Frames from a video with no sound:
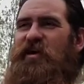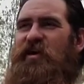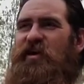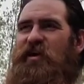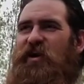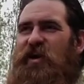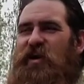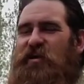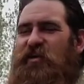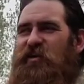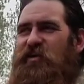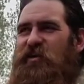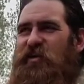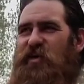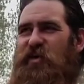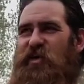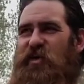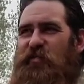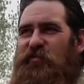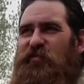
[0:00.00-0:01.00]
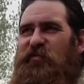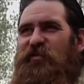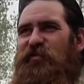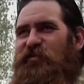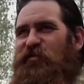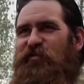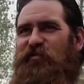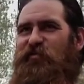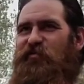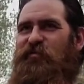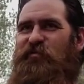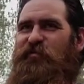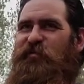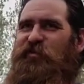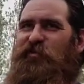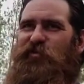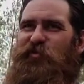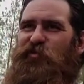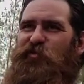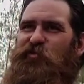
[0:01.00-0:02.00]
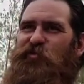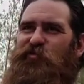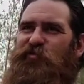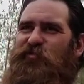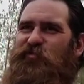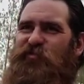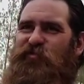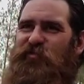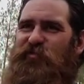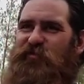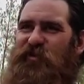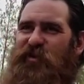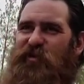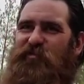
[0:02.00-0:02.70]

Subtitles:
huck it up and try